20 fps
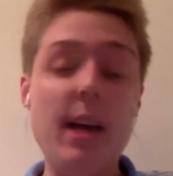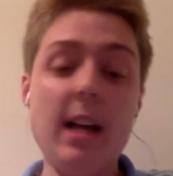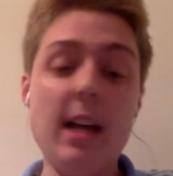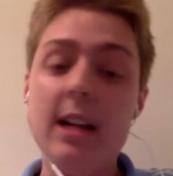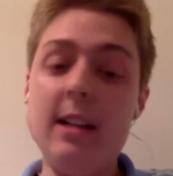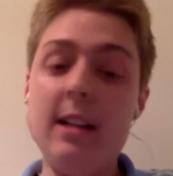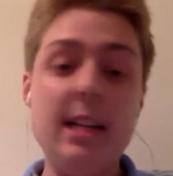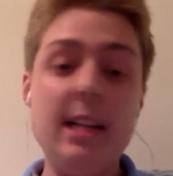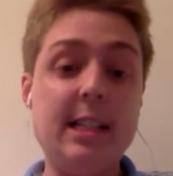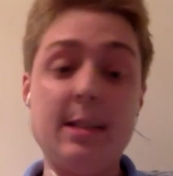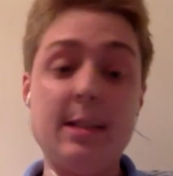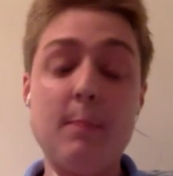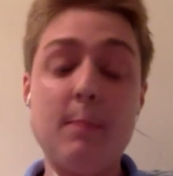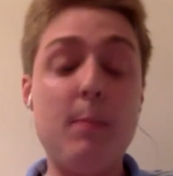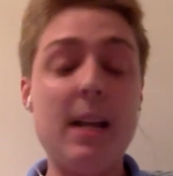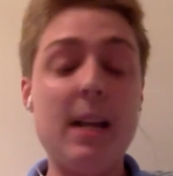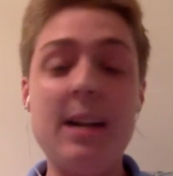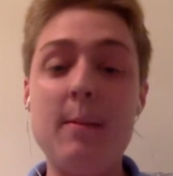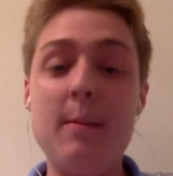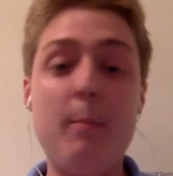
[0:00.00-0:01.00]
it's
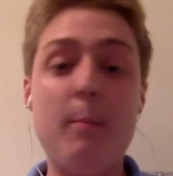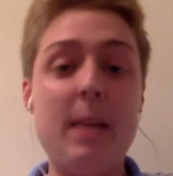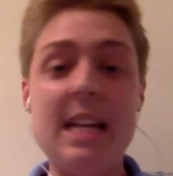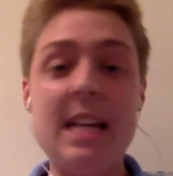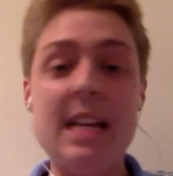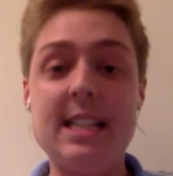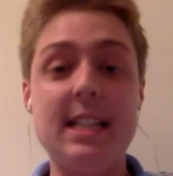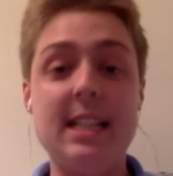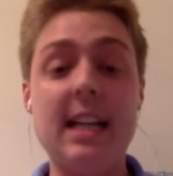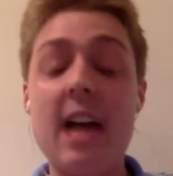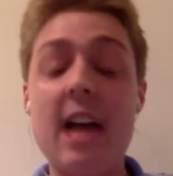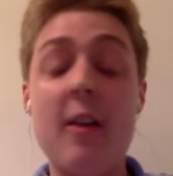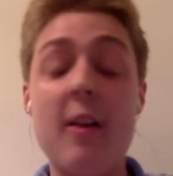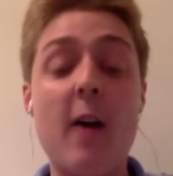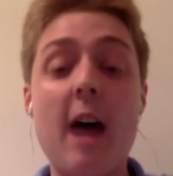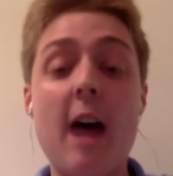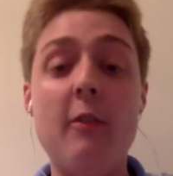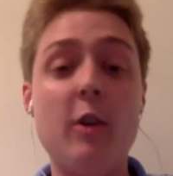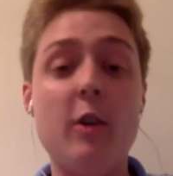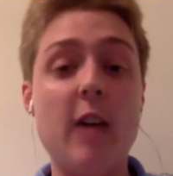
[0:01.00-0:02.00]
been pieced together
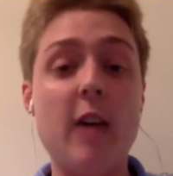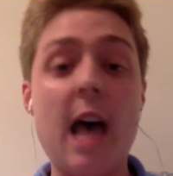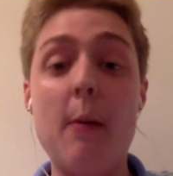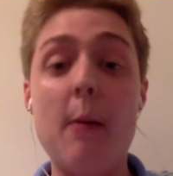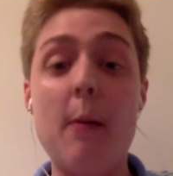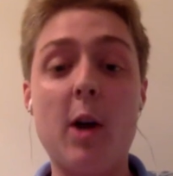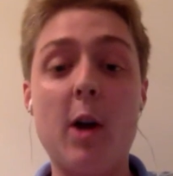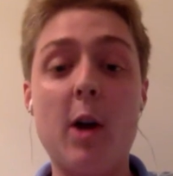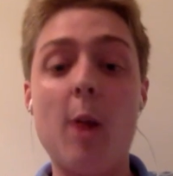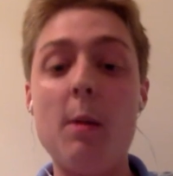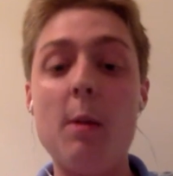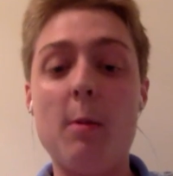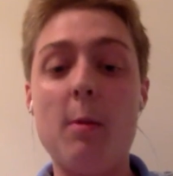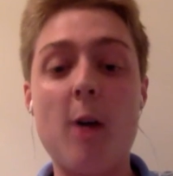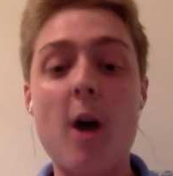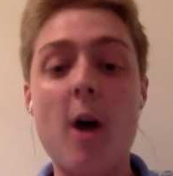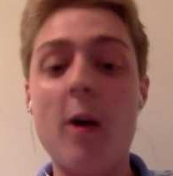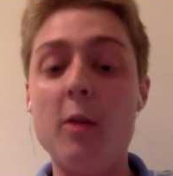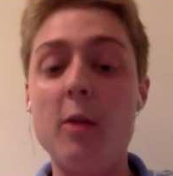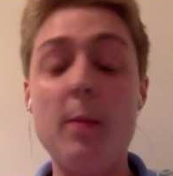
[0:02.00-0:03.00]
after that. But Kirby
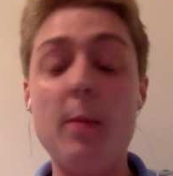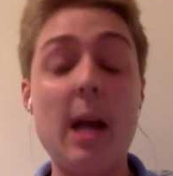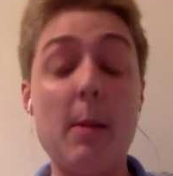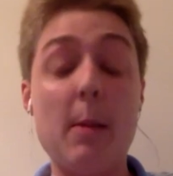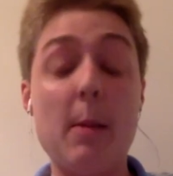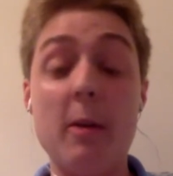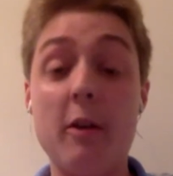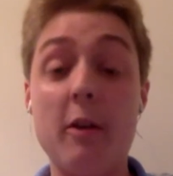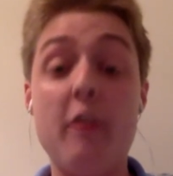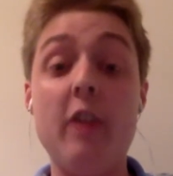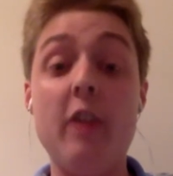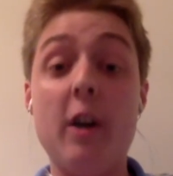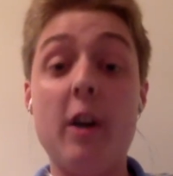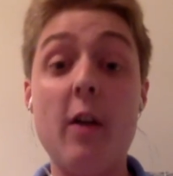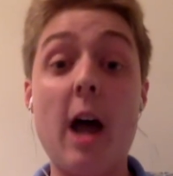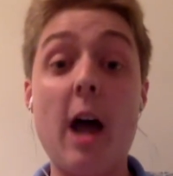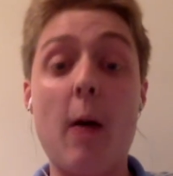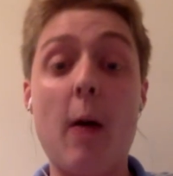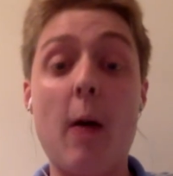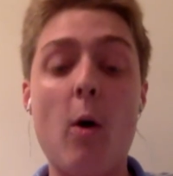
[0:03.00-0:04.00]
Connell's been able to fill
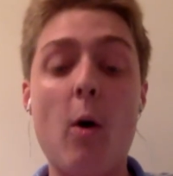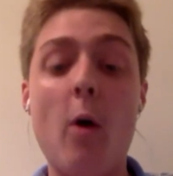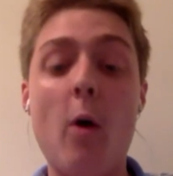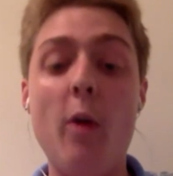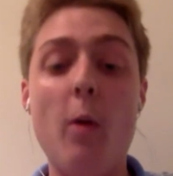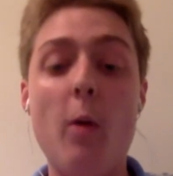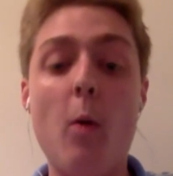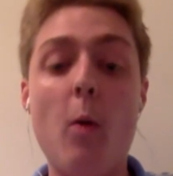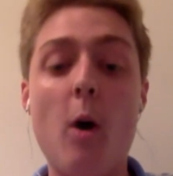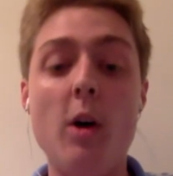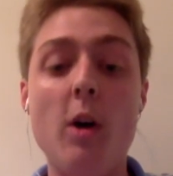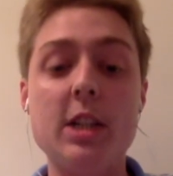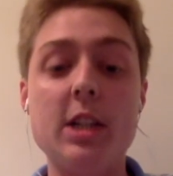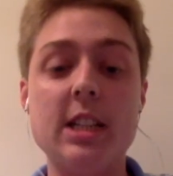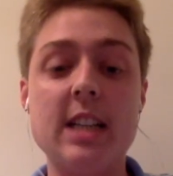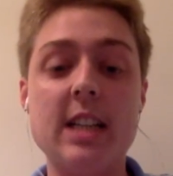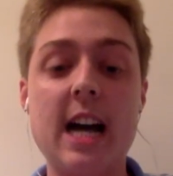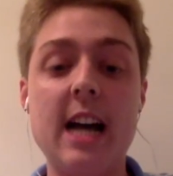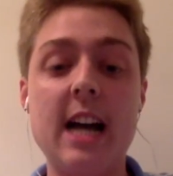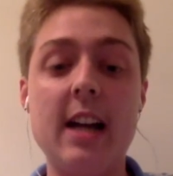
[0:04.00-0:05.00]
that role that Walsh has
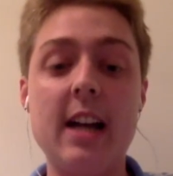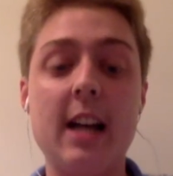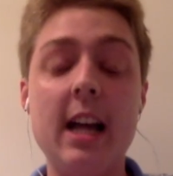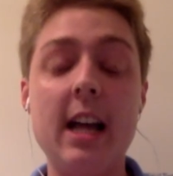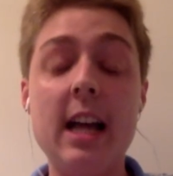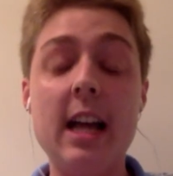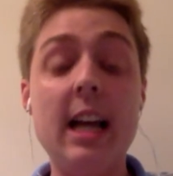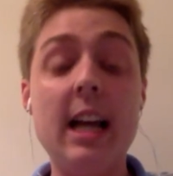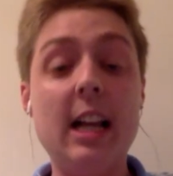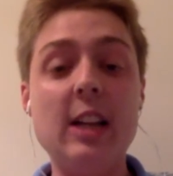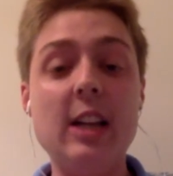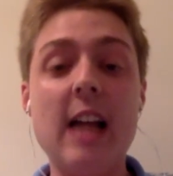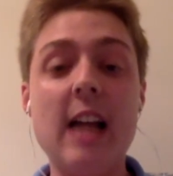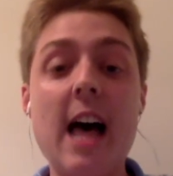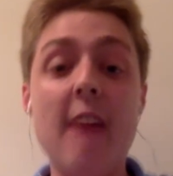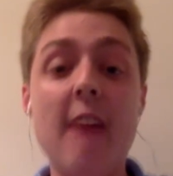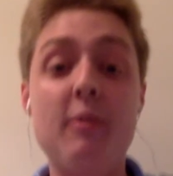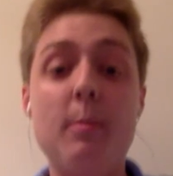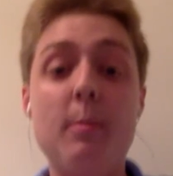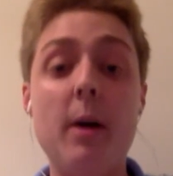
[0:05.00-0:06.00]
kind of
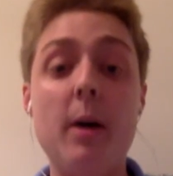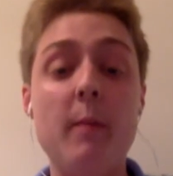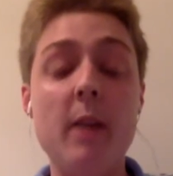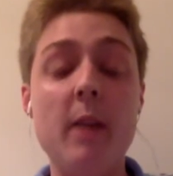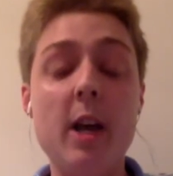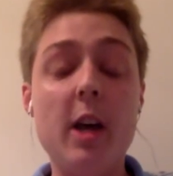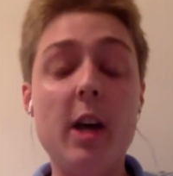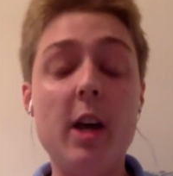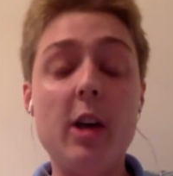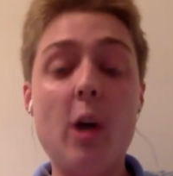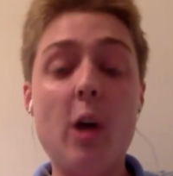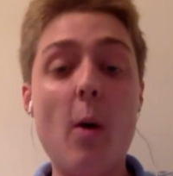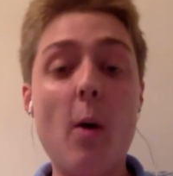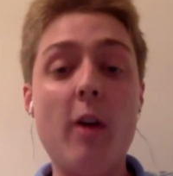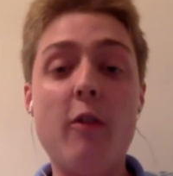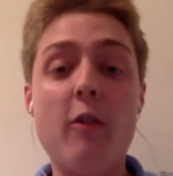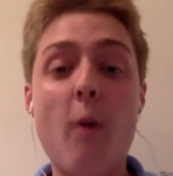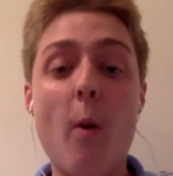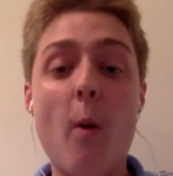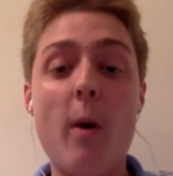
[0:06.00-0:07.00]
left. But going
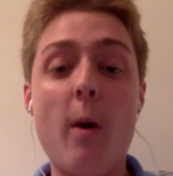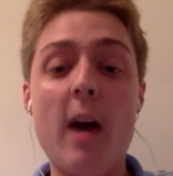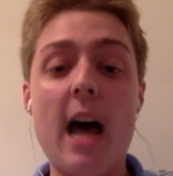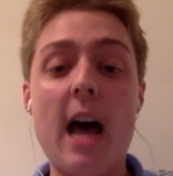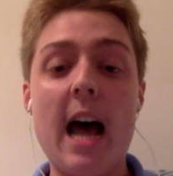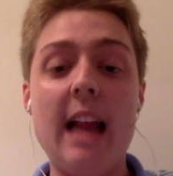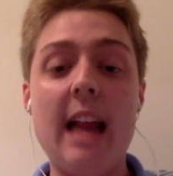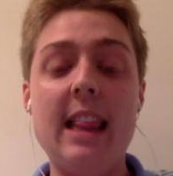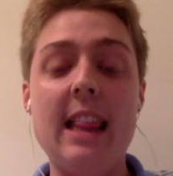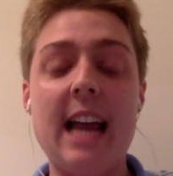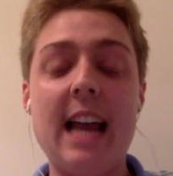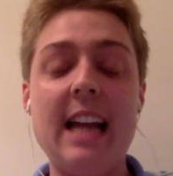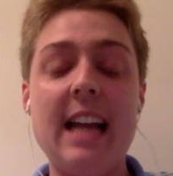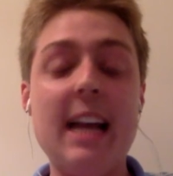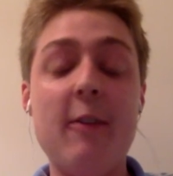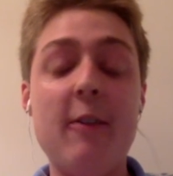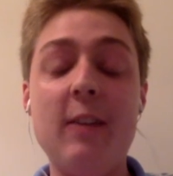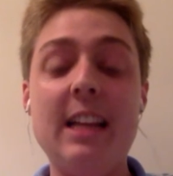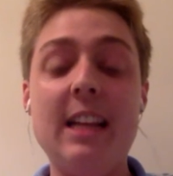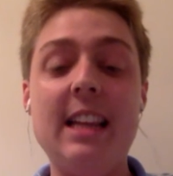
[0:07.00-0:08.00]
forward, I
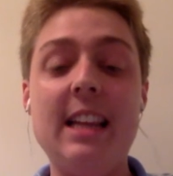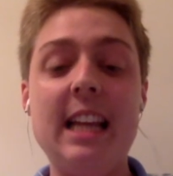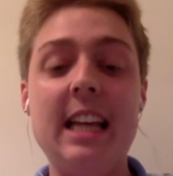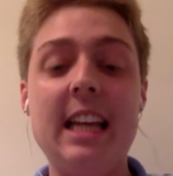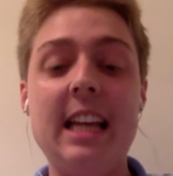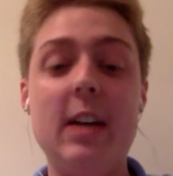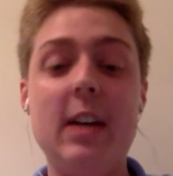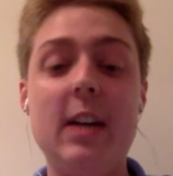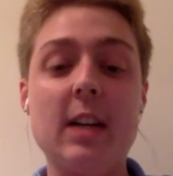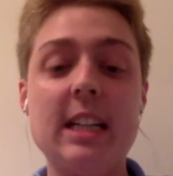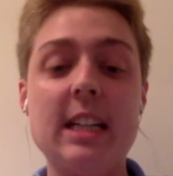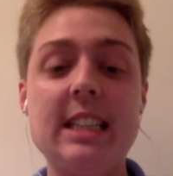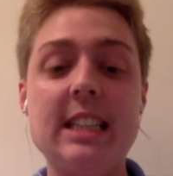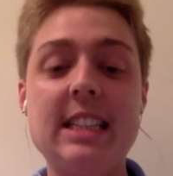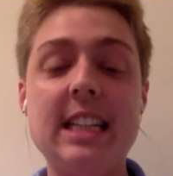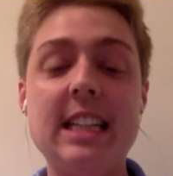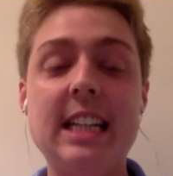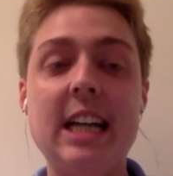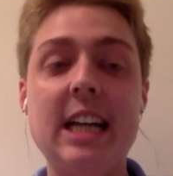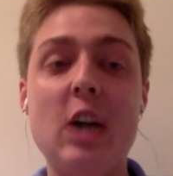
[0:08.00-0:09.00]
definitely think you're going to
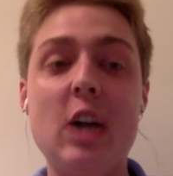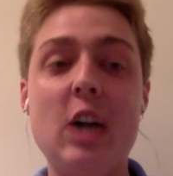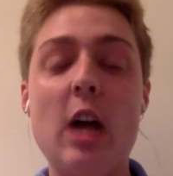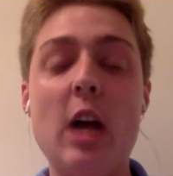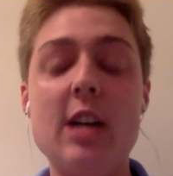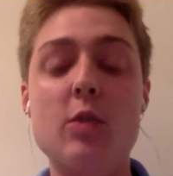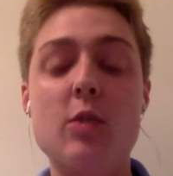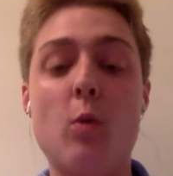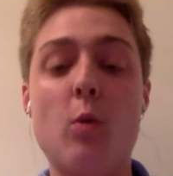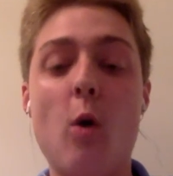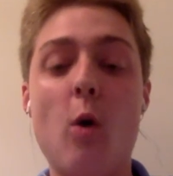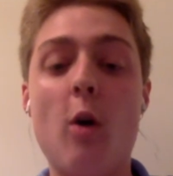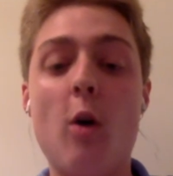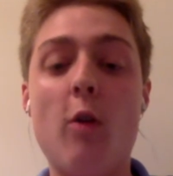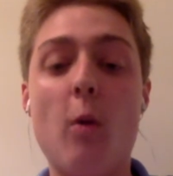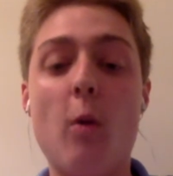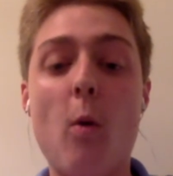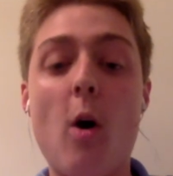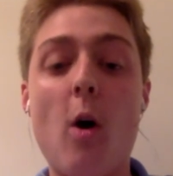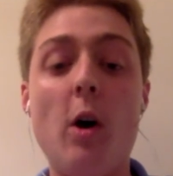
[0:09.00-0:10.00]
see a less role for
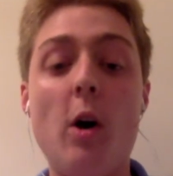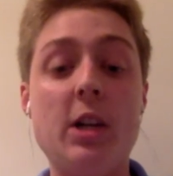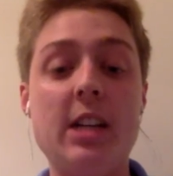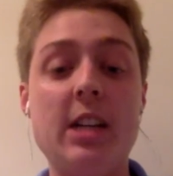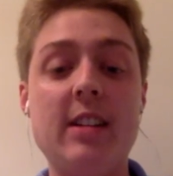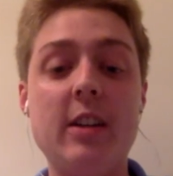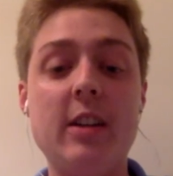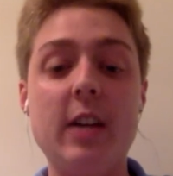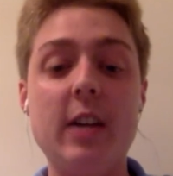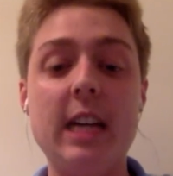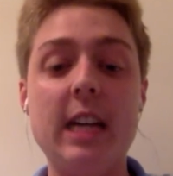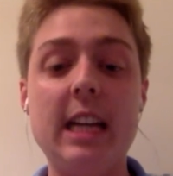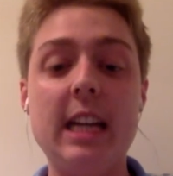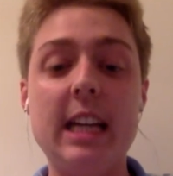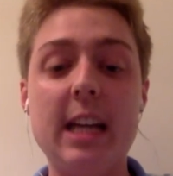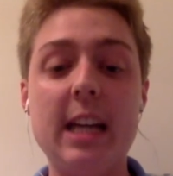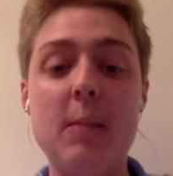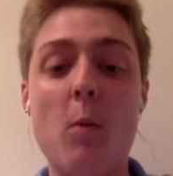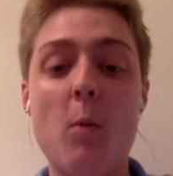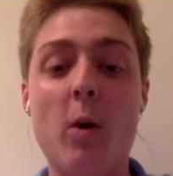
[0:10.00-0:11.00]
Walsh until he can
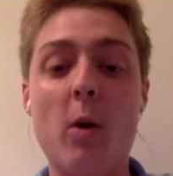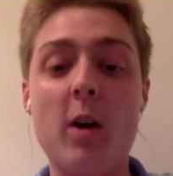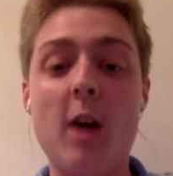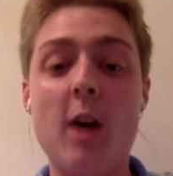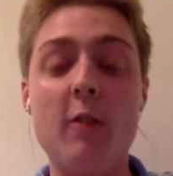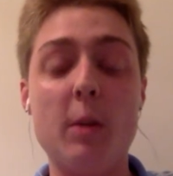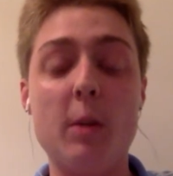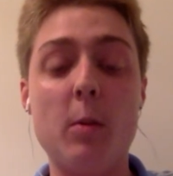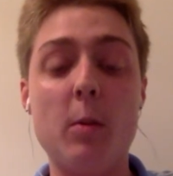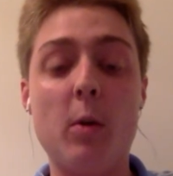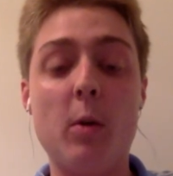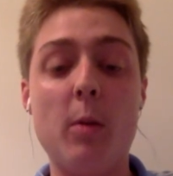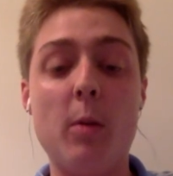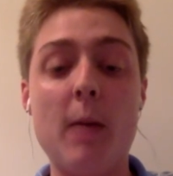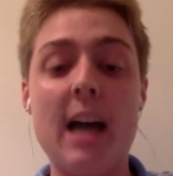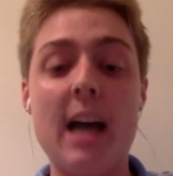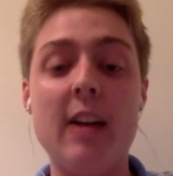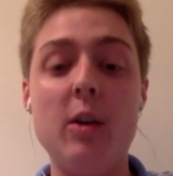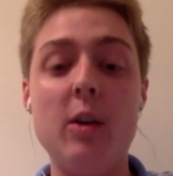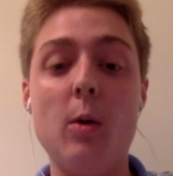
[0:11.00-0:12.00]
get more comfortable back
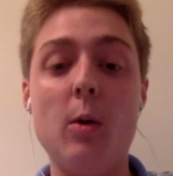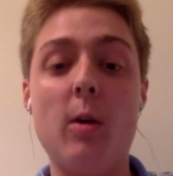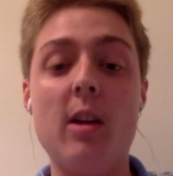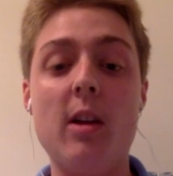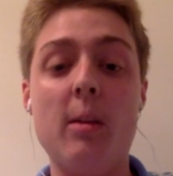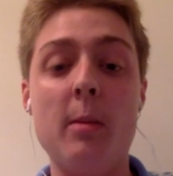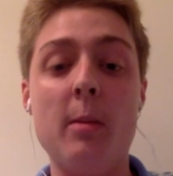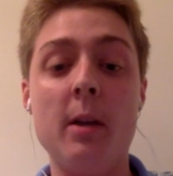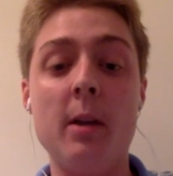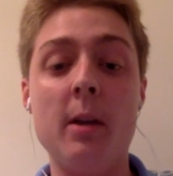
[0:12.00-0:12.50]
into a rhythm.